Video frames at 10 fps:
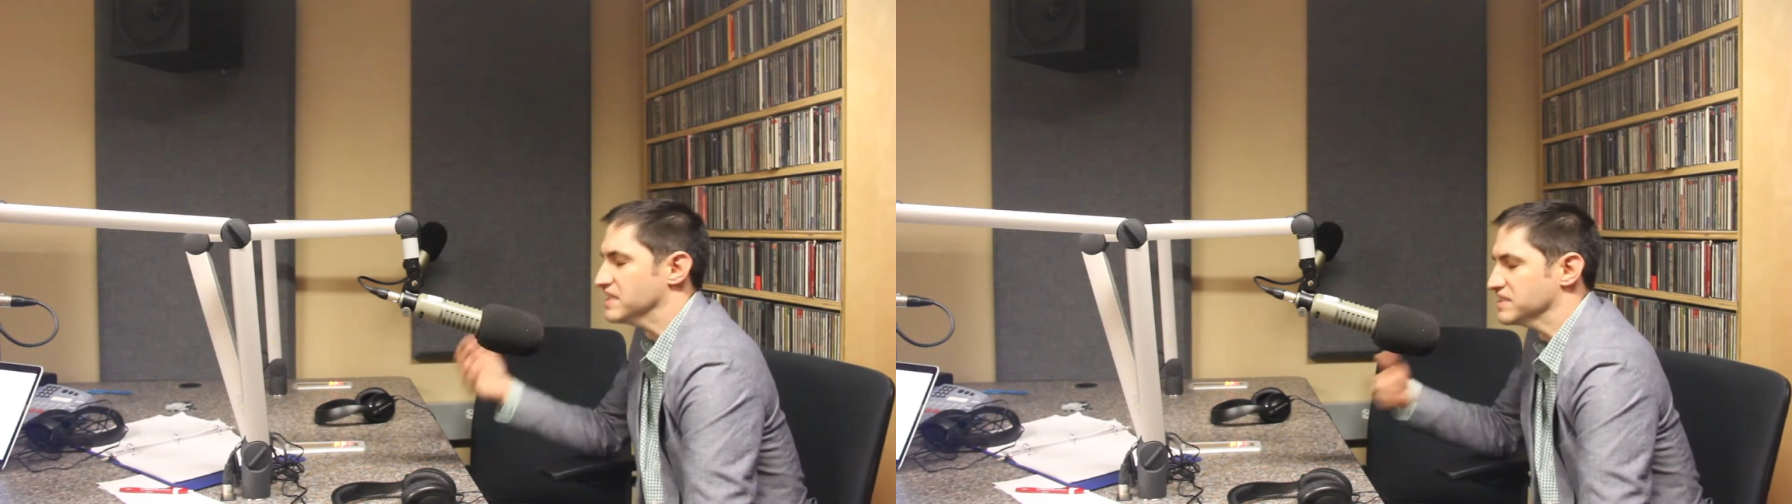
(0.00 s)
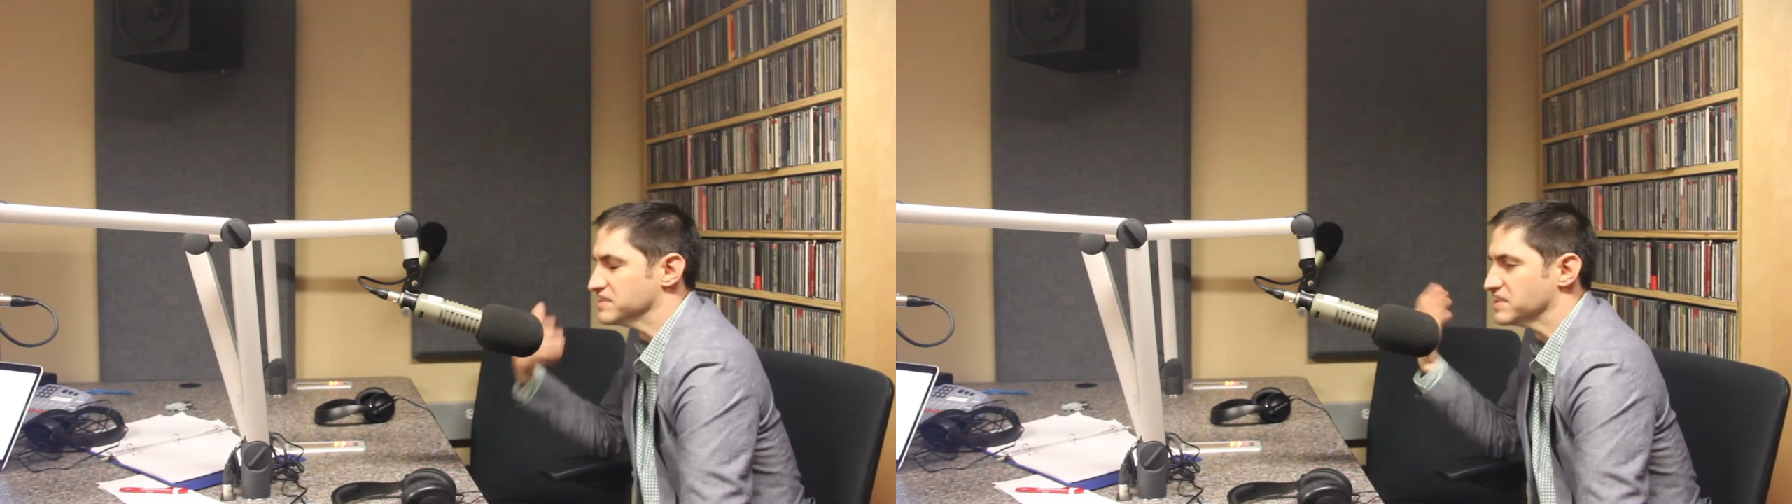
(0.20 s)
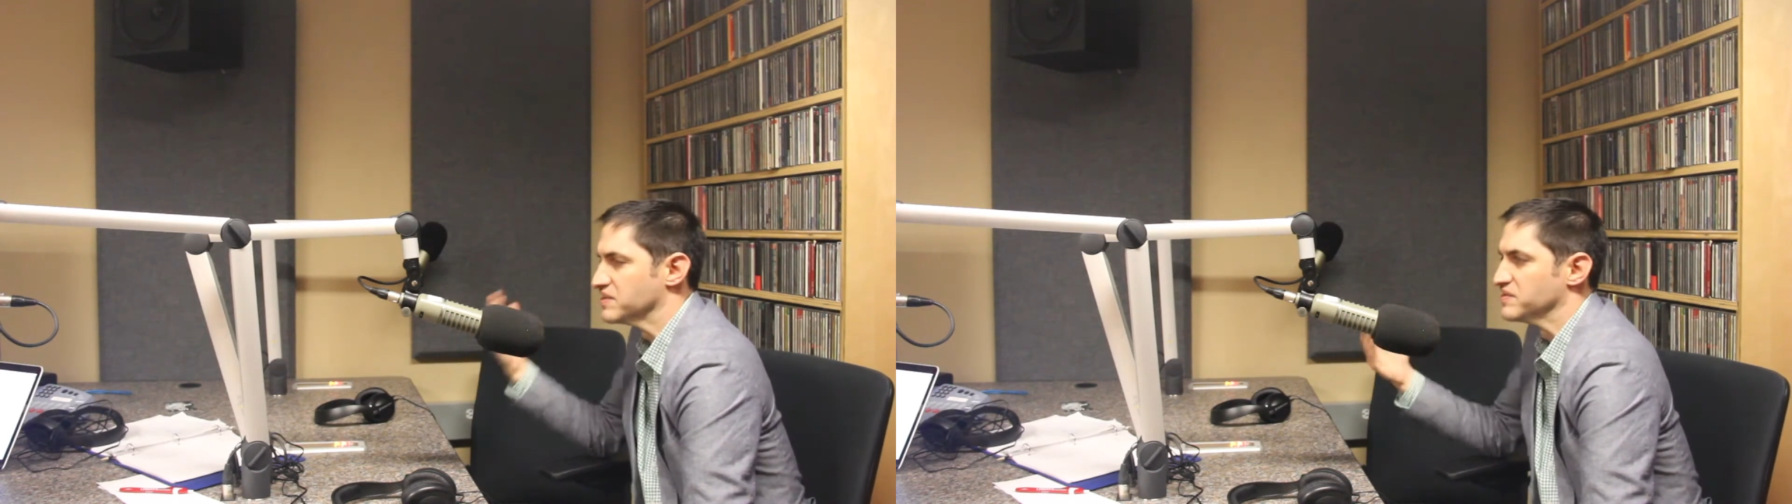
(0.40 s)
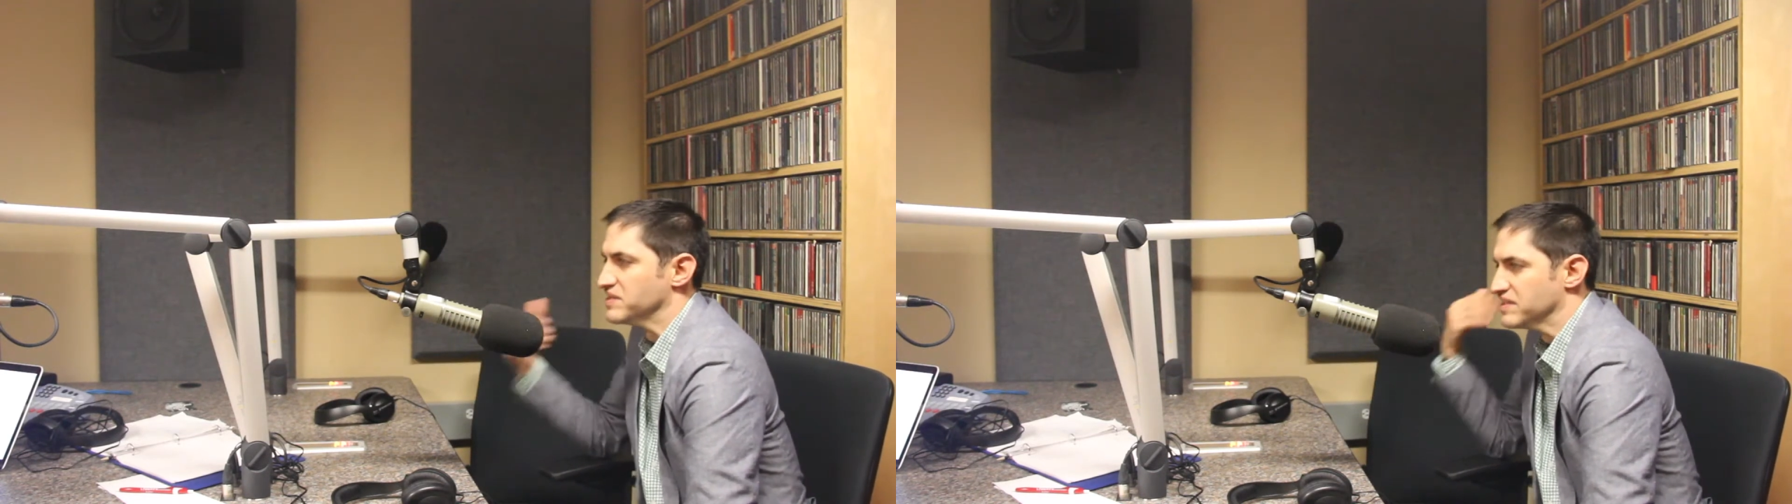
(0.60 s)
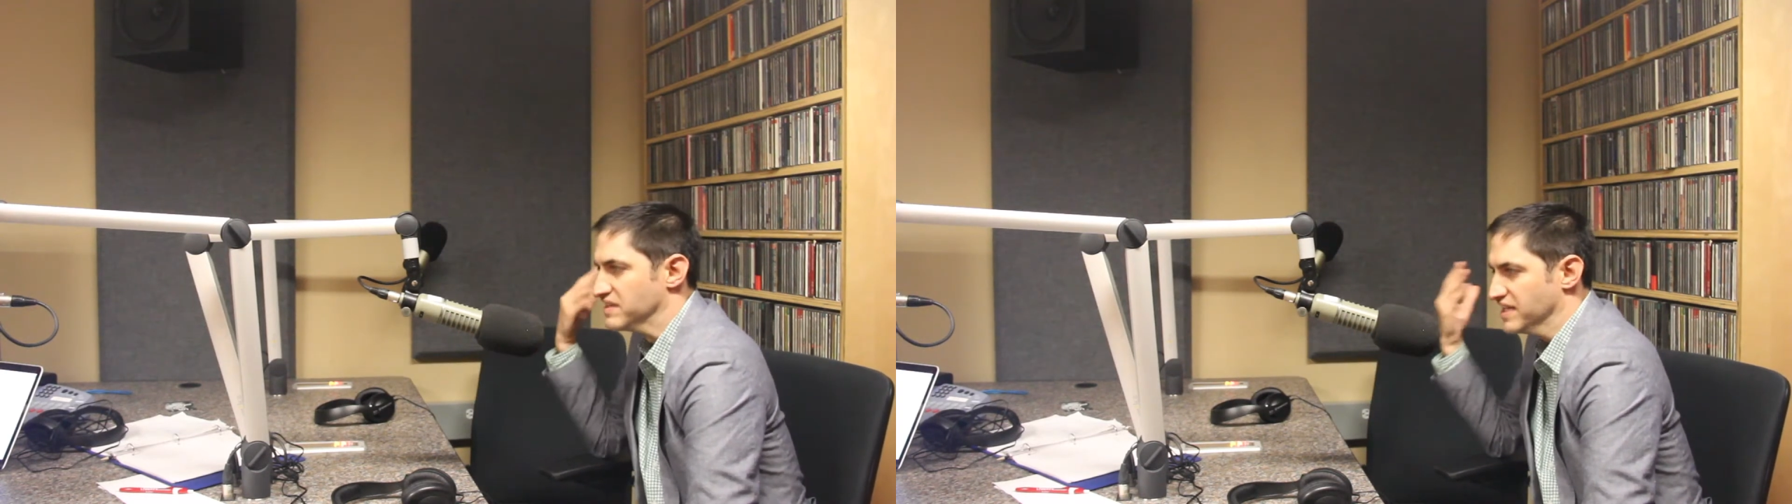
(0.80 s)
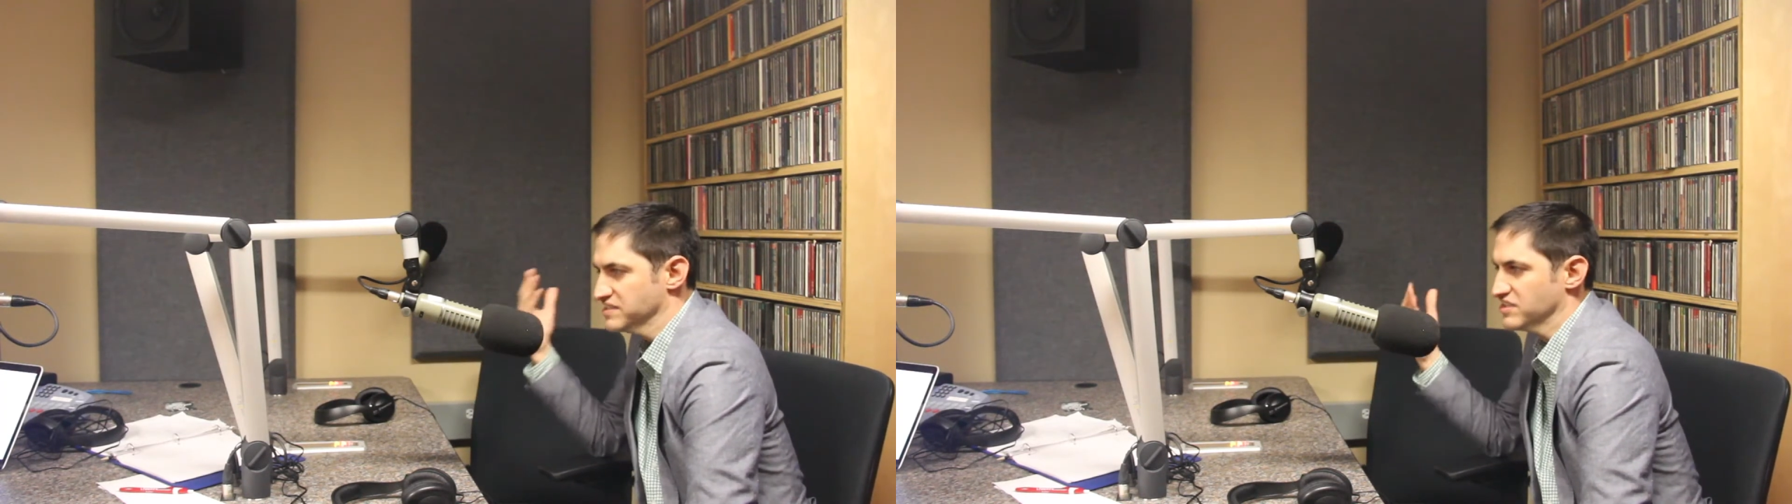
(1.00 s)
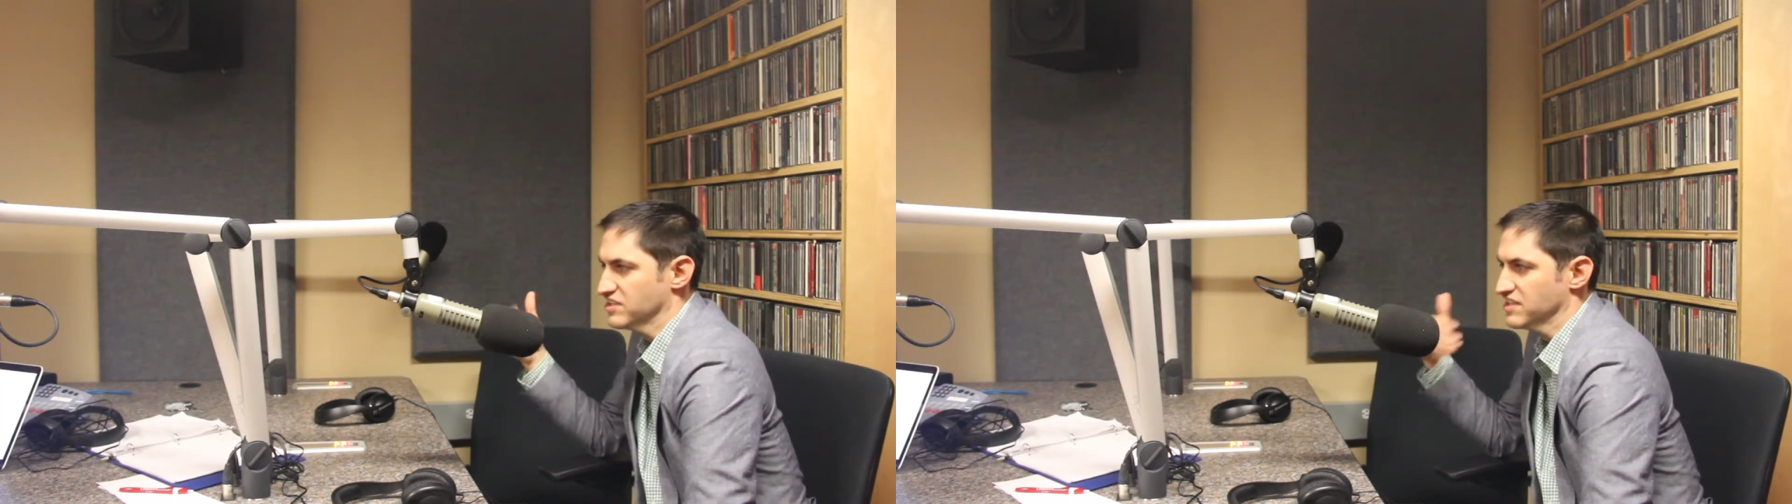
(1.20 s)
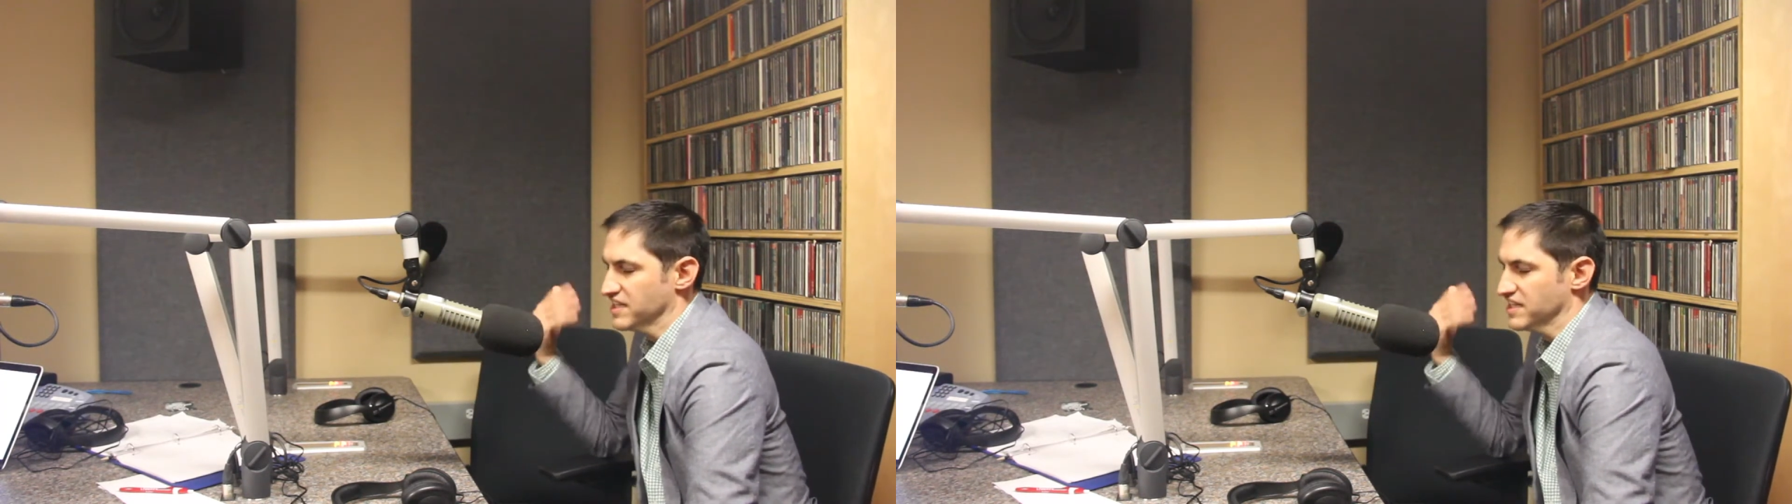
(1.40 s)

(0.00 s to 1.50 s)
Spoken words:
And so that started